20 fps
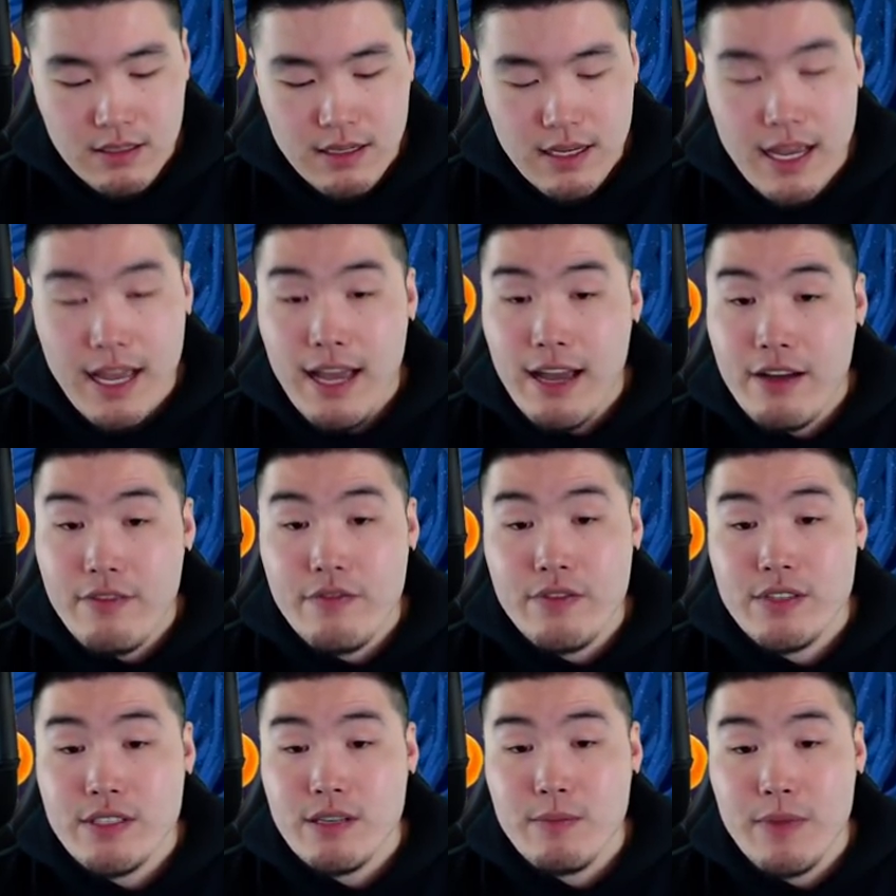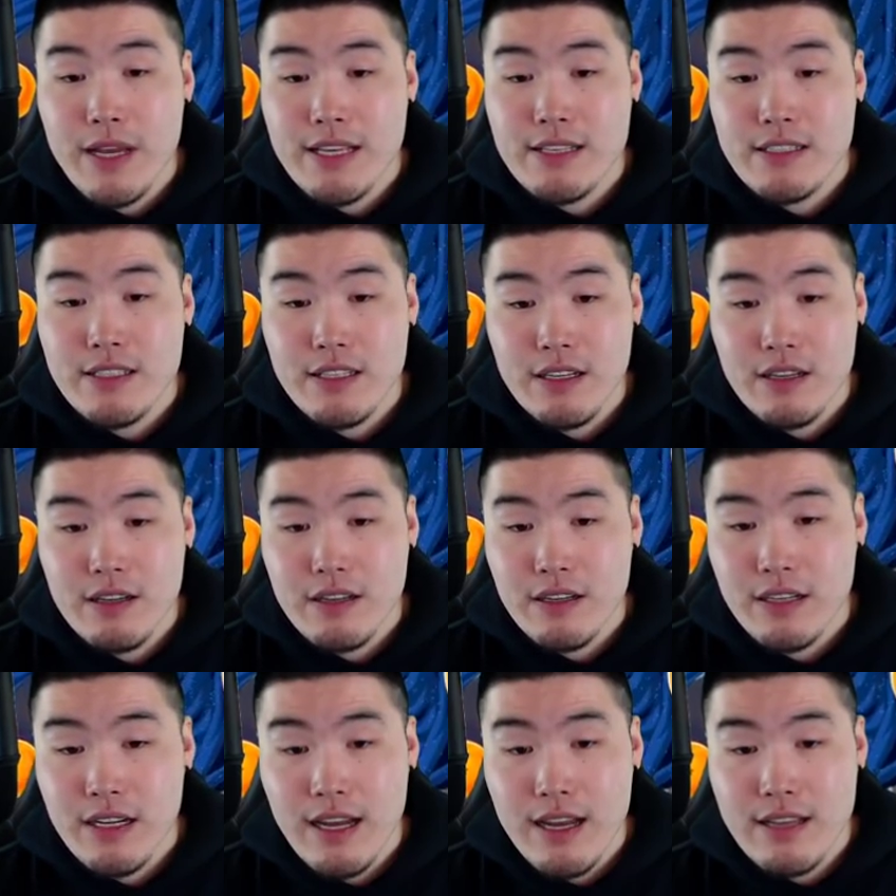have some STR
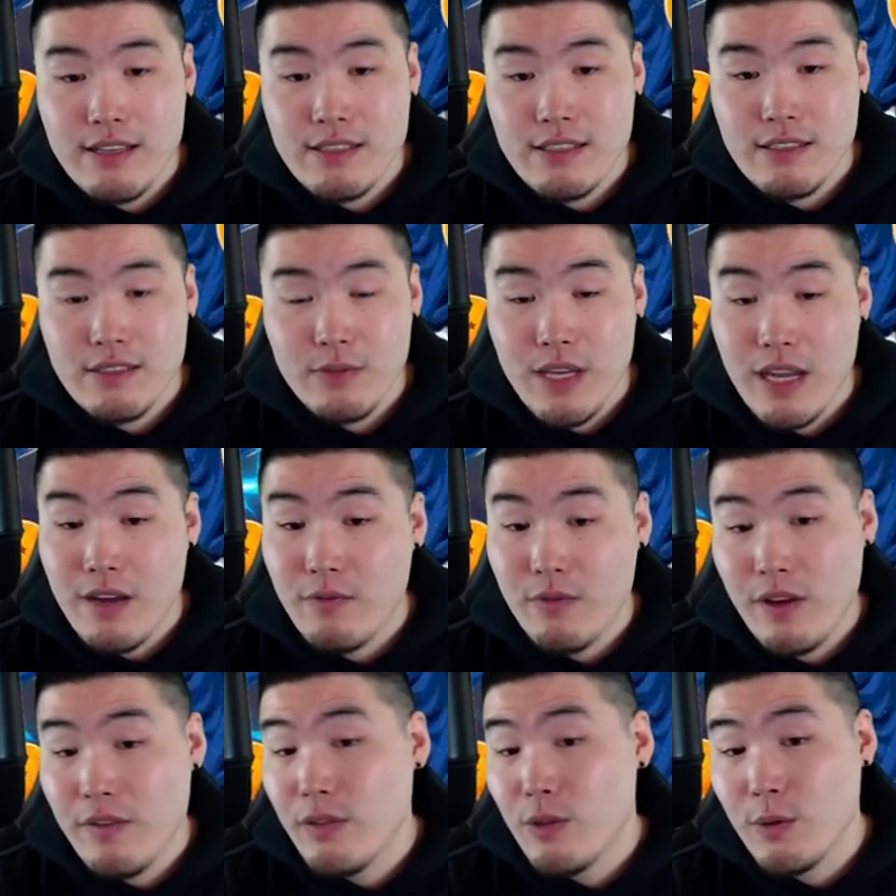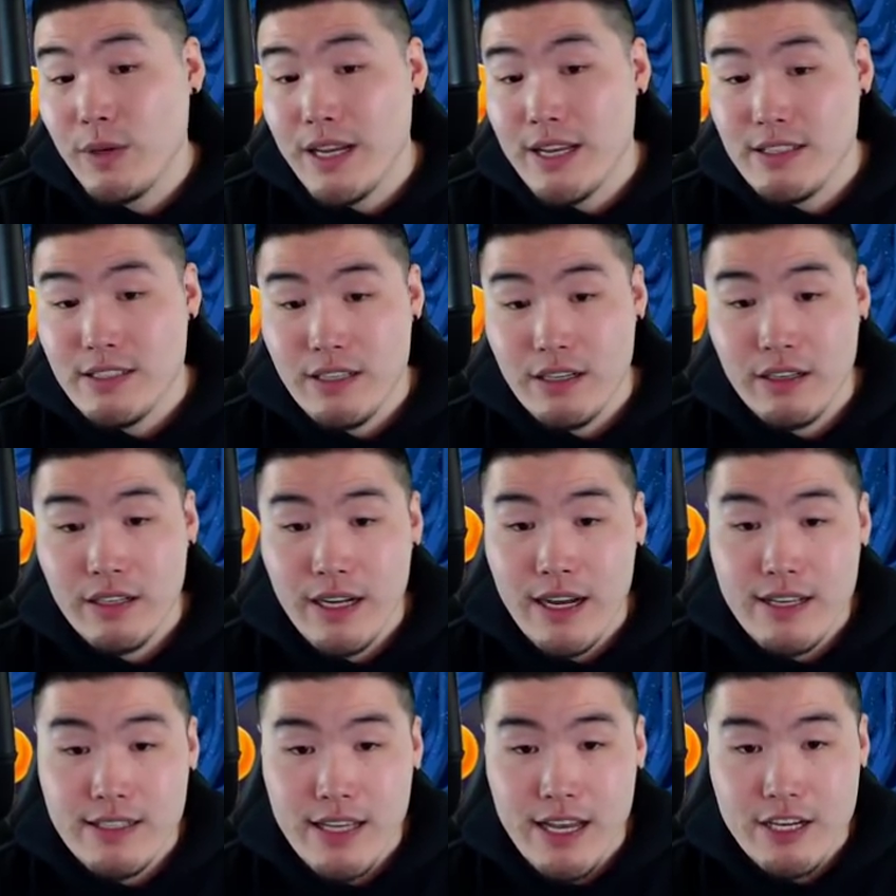guys. We have, we have three STR
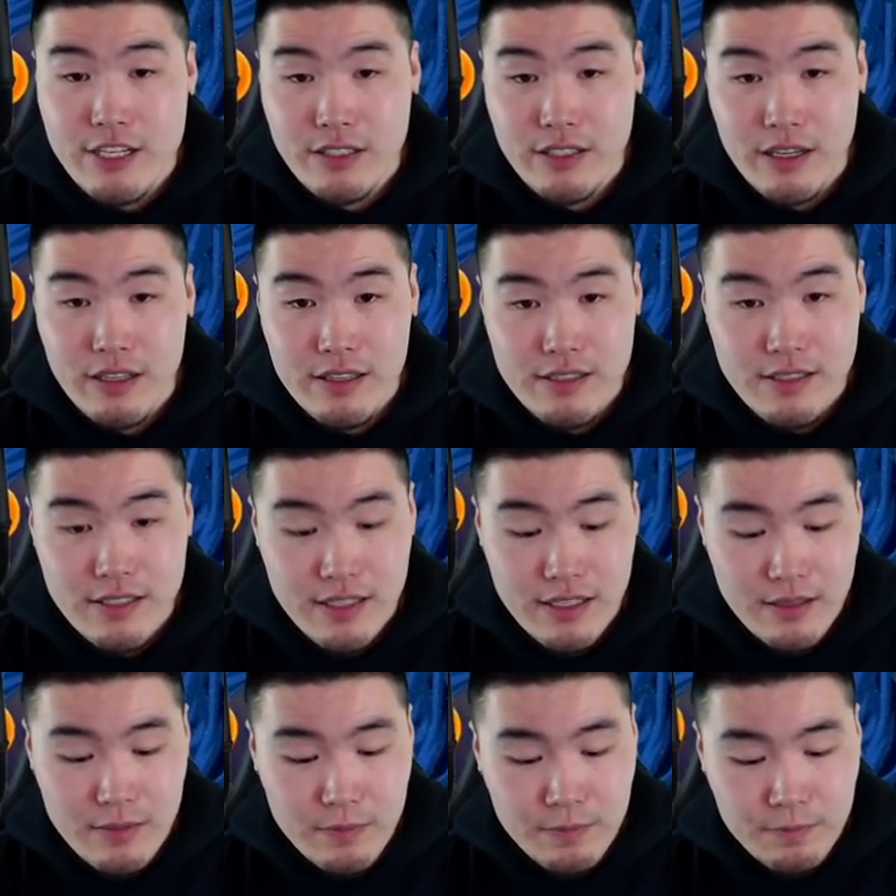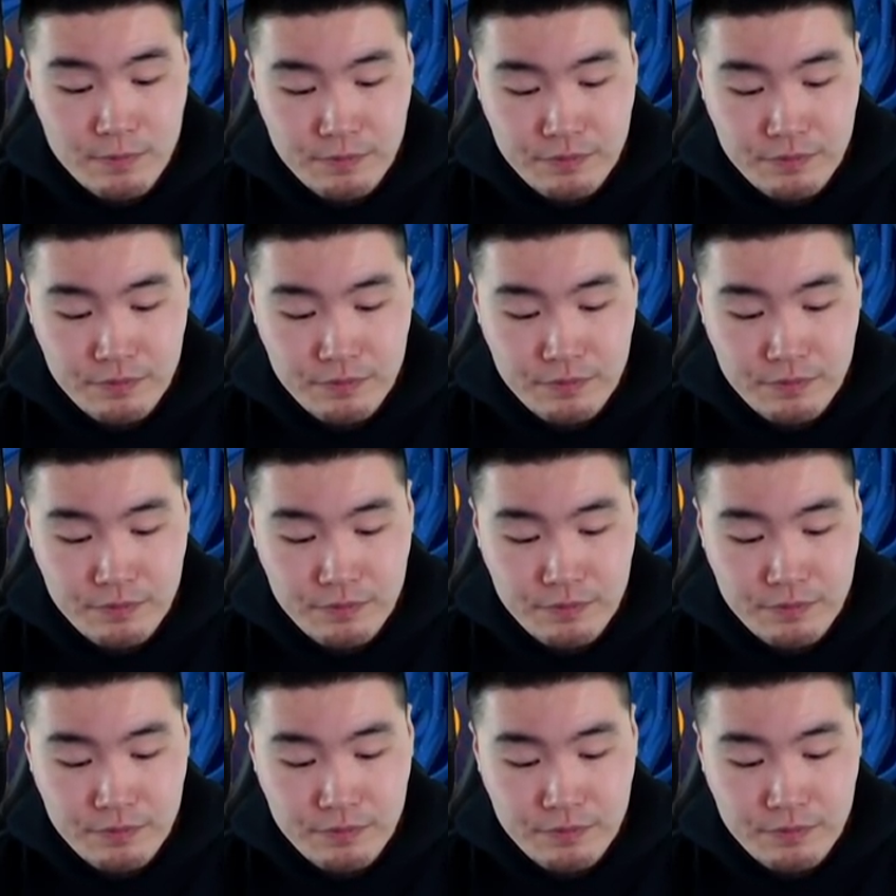guys actually on this team.